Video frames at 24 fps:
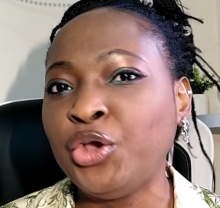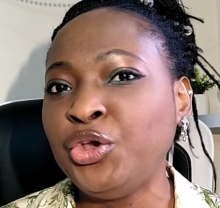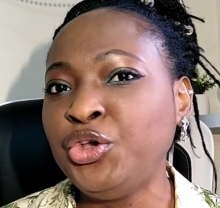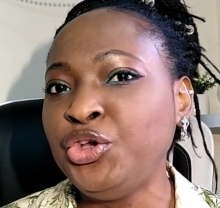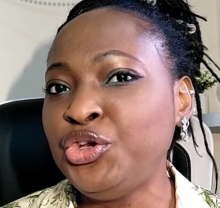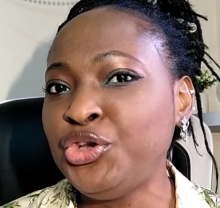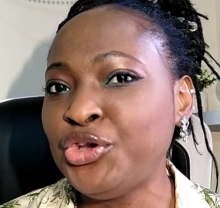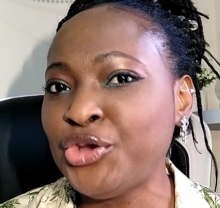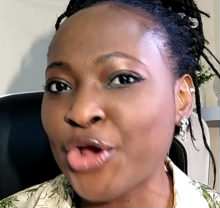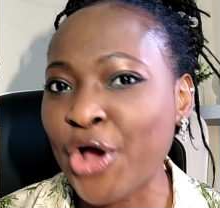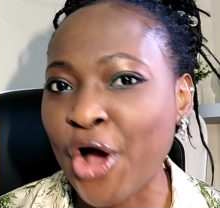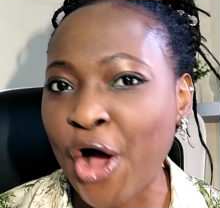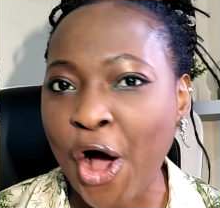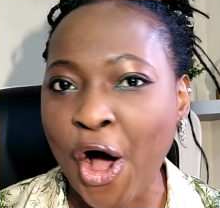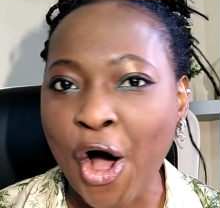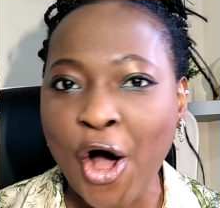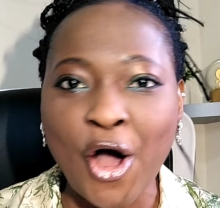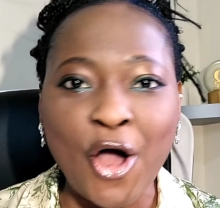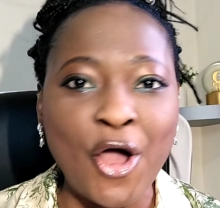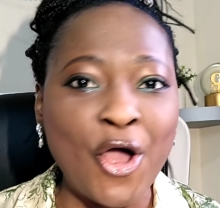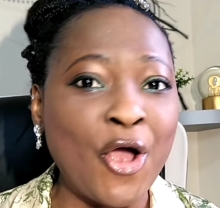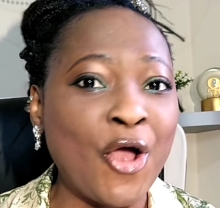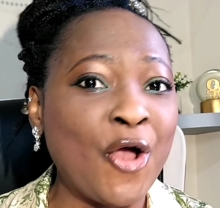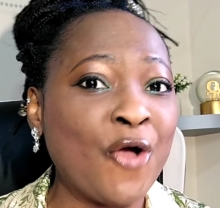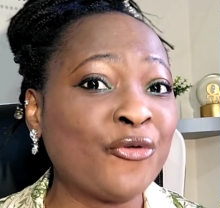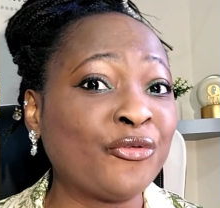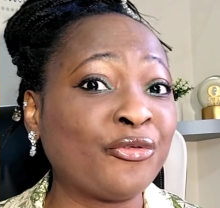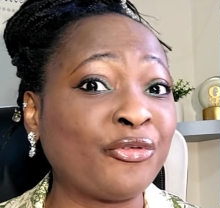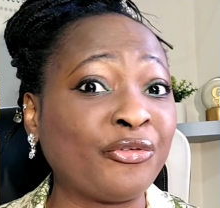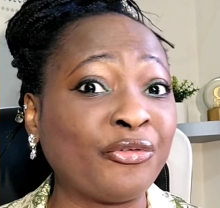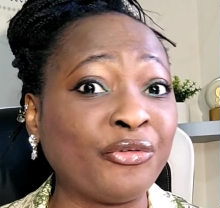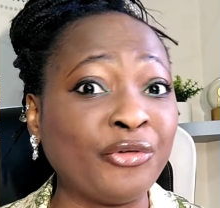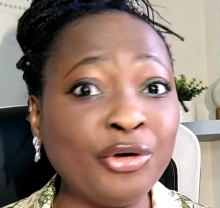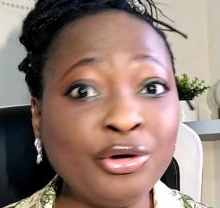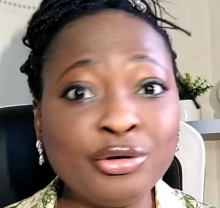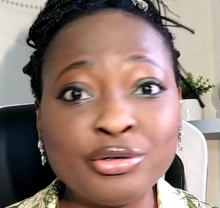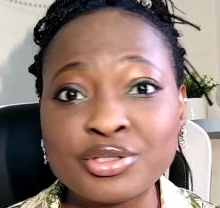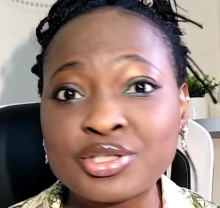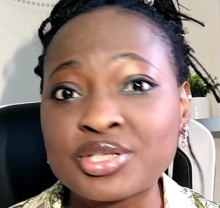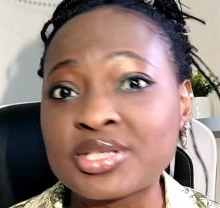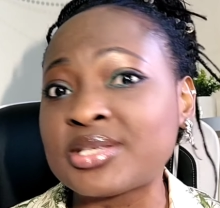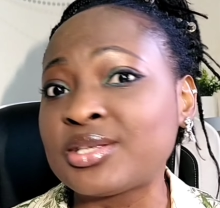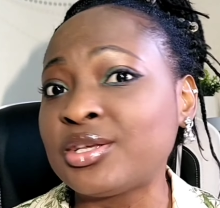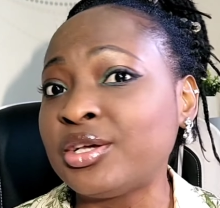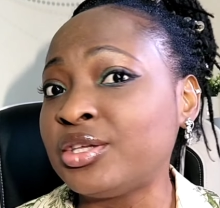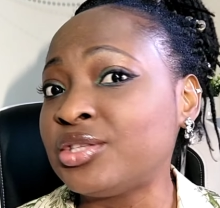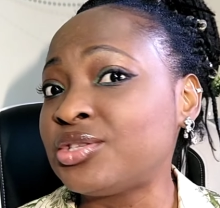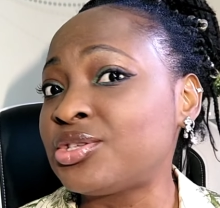your
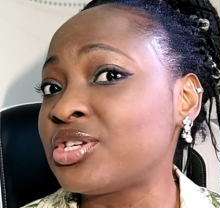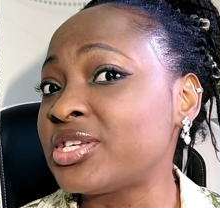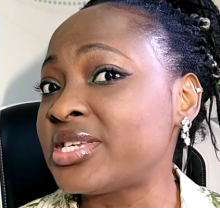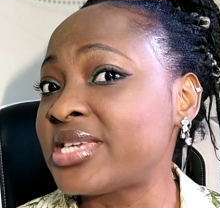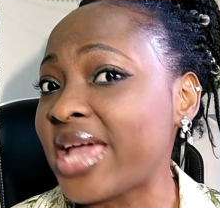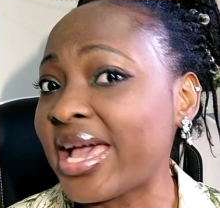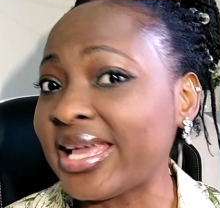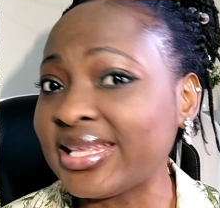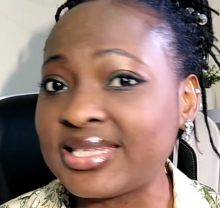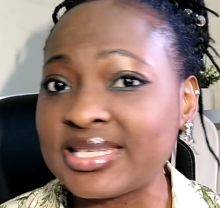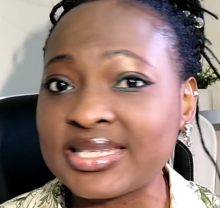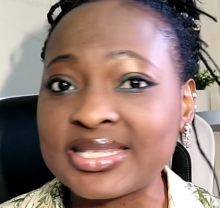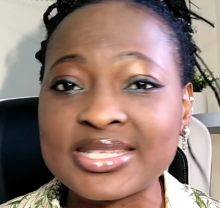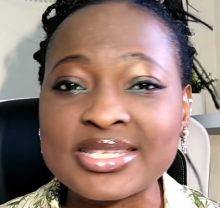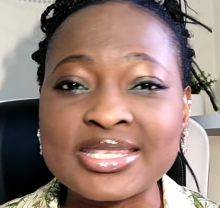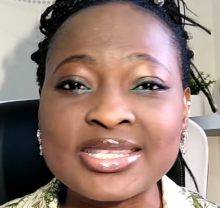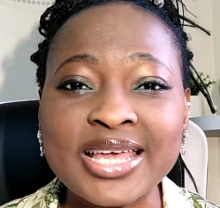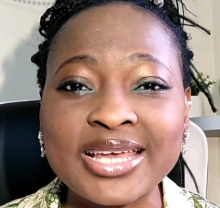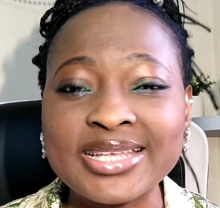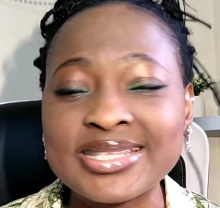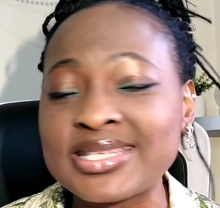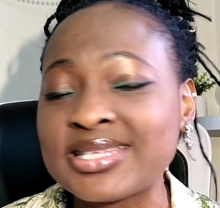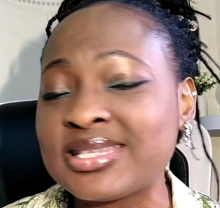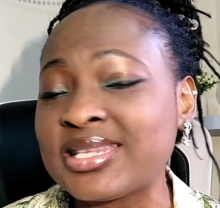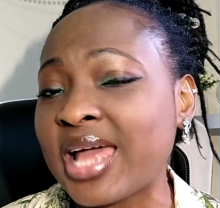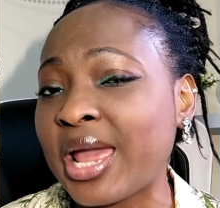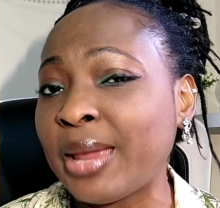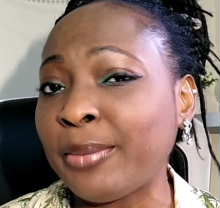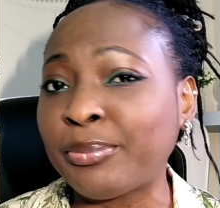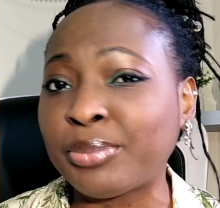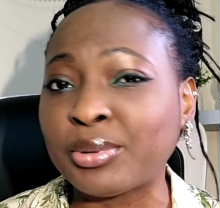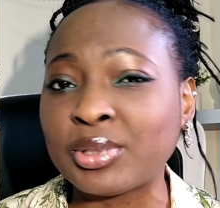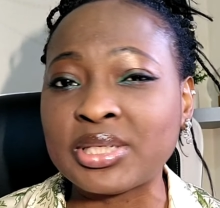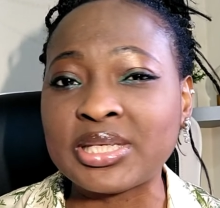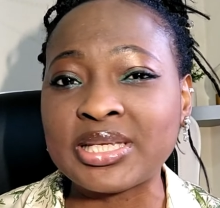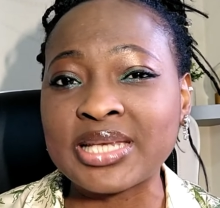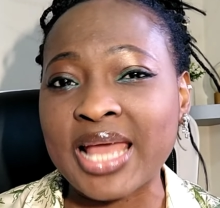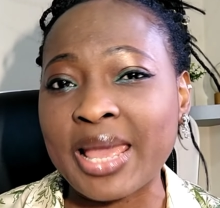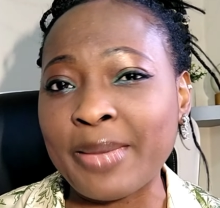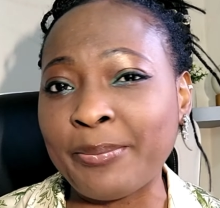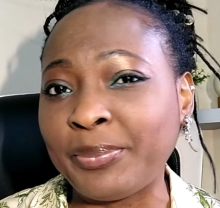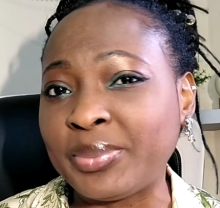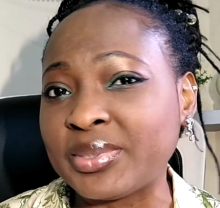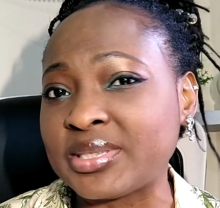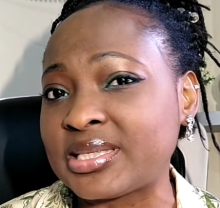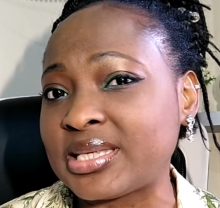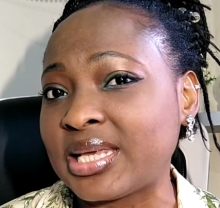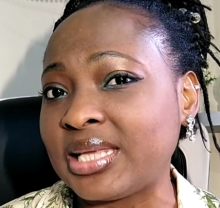fruits to get it
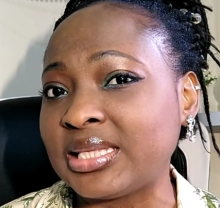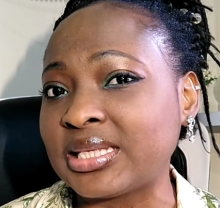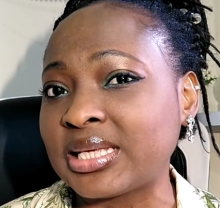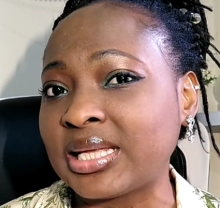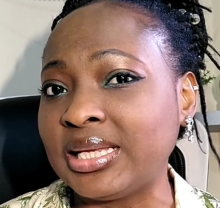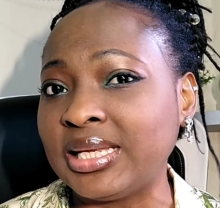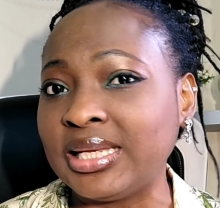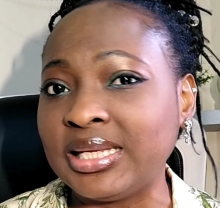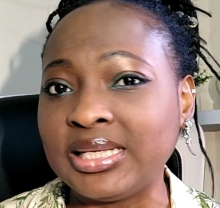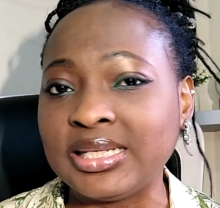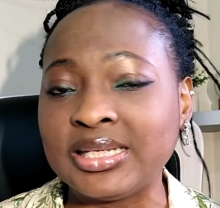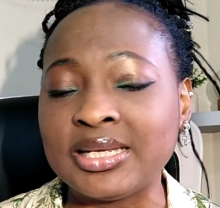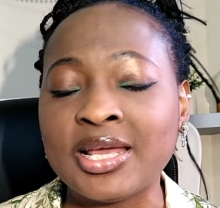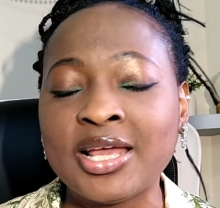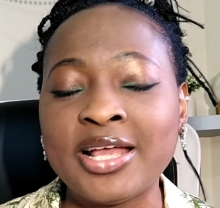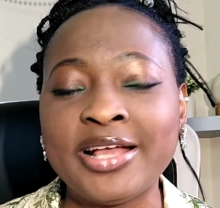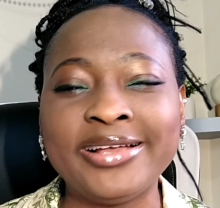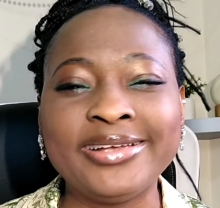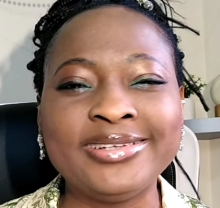99.9% clean.